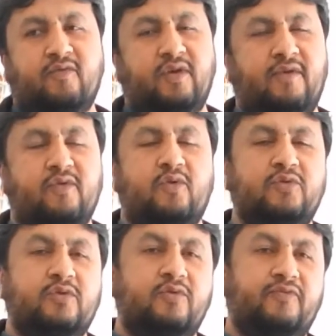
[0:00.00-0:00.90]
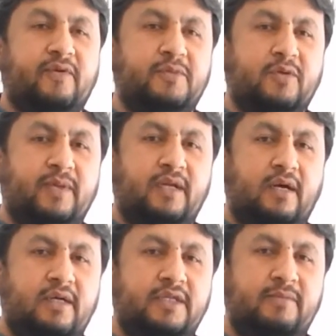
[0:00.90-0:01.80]
we have gone through from so many
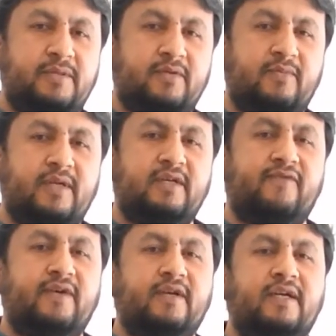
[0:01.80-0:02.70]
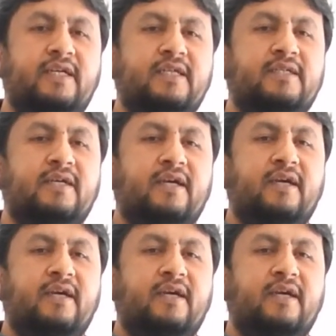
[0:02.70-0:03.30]
hardships, so many difficulties.